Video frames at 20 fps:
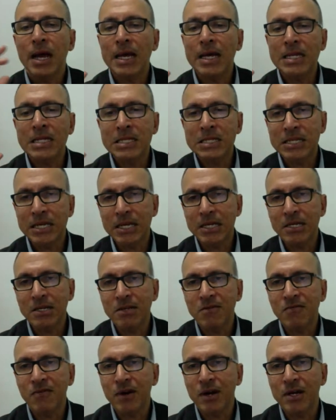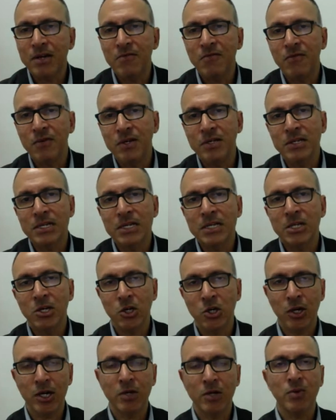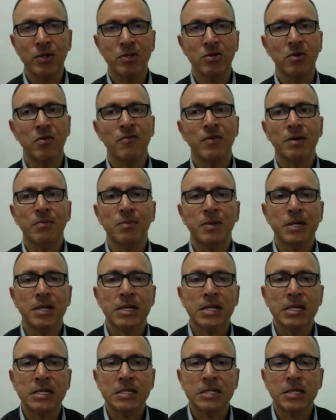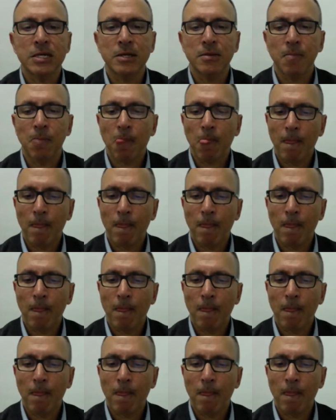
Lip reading: incentivizing, firstly, the graduates of that particular state,